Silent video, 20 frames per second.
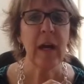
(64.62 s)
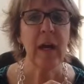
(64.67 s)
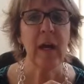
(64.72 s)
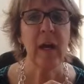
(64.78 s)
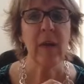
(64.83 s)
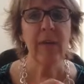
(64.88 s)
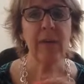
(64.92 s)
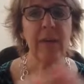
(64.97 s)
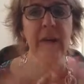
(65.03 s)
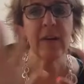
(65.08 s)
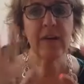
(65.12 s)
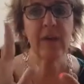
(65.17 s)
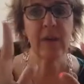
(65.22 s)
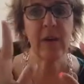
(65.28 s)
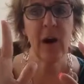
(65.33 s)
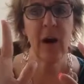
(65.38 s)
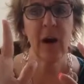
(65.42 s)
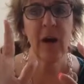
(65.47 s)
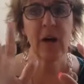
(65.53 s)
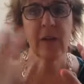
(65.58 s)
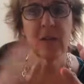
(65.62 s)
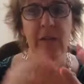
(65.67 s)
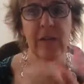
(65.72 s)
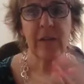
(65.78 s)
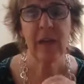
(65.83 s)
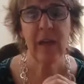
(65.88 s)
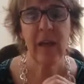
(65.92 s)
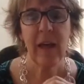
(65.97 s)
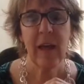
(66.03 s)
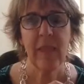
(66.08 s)
You know, thanks to the
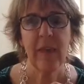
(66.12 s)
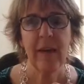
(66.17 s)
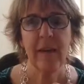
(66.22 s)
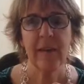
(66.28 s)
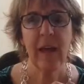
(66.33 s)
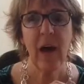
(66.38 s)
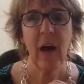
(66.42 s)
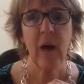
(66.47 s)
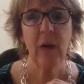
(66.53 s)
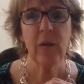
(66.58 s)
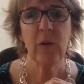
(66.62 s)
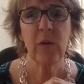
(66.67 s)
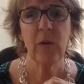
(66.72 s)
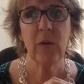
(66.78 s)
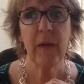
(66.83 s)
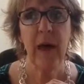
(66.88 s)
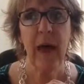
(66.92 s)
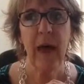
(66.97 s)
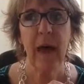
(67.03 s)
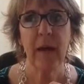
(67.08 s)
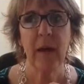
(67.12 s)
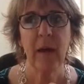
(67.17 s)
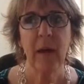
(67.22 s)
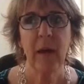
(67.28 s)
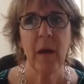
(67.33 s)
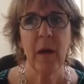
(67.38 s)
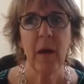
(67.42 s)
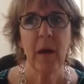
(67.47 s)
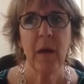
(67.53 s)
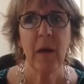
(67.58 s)
hearts, they tell you that
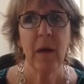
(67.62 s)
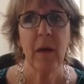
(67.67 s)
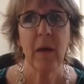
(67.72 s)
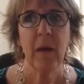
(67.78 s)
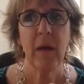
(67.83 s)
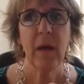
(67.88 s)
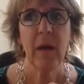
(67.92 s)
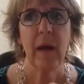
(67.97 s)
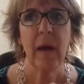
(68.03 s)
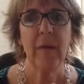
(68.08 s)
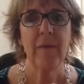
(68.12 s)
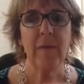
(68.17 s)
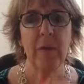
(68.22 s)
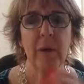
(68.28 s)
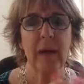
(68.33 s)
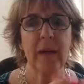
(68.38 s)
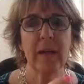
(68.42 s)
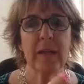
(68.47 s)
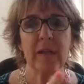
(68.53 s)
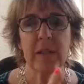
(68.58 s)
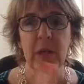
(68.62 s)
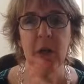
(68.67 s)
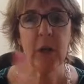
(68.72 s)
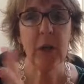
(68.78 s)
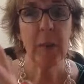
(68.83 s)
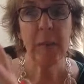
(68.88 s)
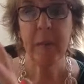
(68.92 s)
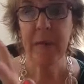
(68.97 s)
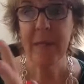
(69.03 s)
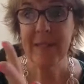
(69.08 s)
if you're going to
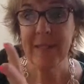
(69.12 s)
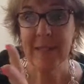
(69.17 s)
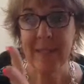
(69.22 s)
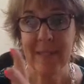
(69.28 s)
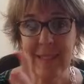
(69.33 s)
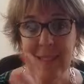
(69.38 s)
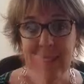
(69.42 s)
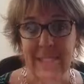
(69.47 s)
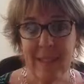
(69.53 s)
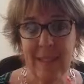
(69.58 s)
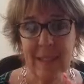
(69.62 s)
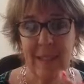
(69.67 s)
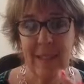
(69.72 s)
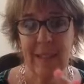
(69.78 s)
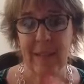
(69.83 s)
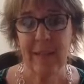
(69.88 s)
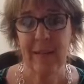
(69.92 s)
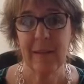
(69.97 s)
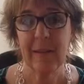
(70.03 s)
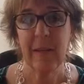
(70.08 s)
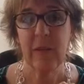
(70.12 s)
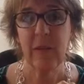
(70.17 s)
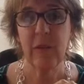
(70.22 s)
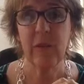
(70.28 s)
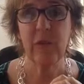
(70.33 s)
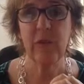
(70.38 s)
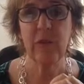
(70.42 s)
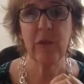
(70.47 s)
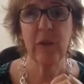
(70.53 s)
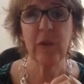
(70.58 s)
start a business, that
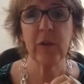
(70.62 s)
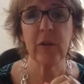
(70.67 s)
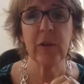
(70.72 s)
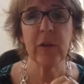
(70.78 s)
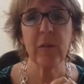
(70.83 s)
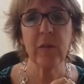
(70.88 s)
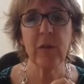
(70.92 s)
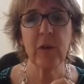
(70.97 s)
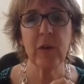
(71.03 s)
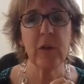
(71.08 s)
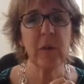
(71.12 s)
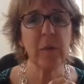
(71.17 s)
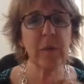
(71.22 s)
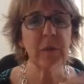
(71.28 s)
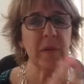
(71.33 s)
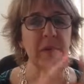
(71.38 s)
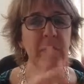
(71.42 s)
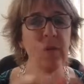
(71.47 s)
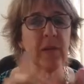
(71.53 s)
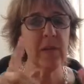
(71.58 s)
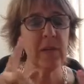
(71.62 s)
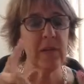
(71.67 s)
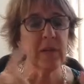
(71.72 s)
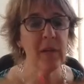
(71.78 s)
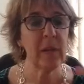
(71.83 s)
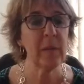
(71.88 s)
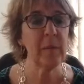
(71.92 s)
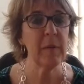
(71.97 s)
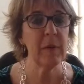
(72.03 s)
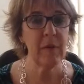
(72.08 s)
you should look at where your business is
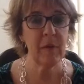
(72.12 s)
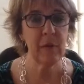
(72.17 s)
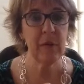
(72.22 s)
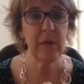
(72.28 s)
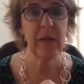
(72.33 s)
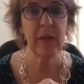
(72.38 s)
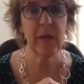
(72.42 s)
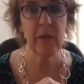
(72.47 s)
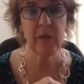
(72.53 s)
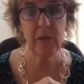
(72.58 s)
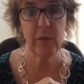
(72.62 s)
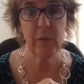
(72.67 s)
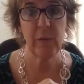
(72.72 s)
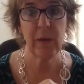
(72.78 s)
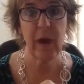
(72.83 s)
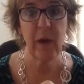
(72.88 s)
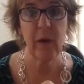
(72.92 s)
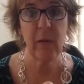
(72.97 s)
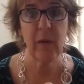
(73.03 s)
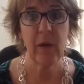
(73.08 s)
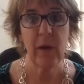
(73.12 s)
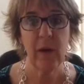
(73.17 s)
going to be 3 years from now.